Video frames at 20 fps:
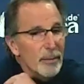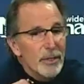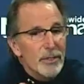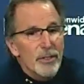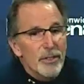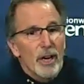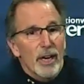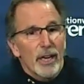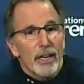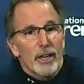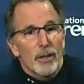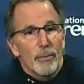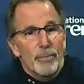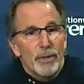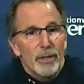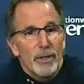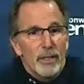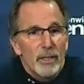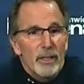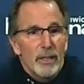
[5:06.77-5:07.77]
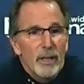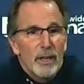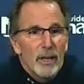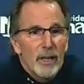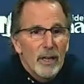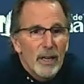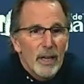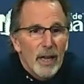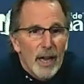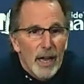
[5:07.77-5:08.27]
It's not going to be
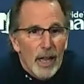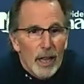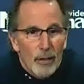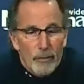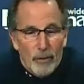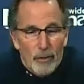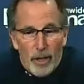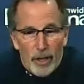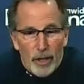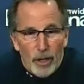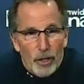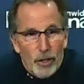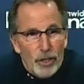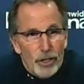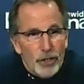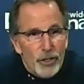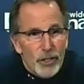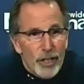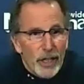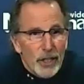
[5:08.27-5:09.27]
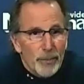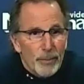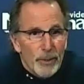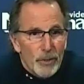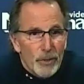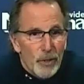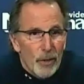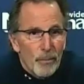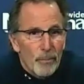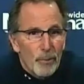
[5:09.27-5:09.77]
a hell of a lot of good
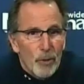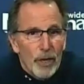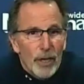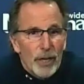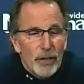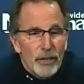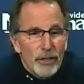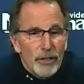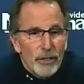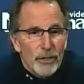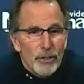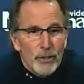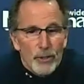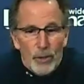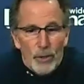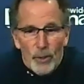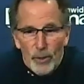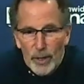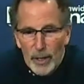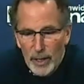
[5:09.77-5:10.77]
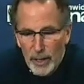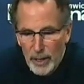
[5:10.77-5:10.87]
assessments on players. So